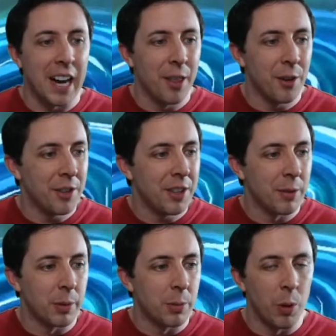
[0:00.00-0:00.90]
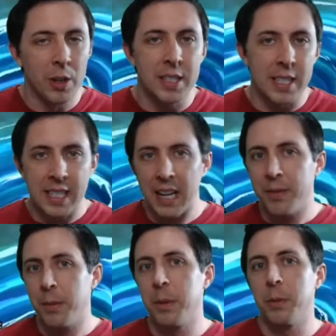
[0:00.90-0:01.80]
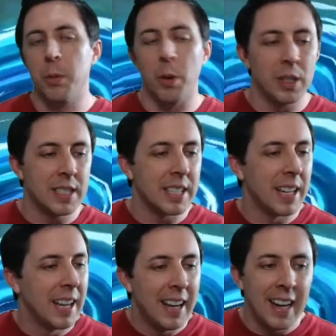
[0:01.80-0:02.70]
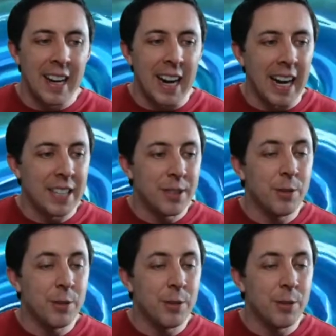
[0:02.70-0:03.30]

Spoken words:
other than the rewards, aside from the rewards, I do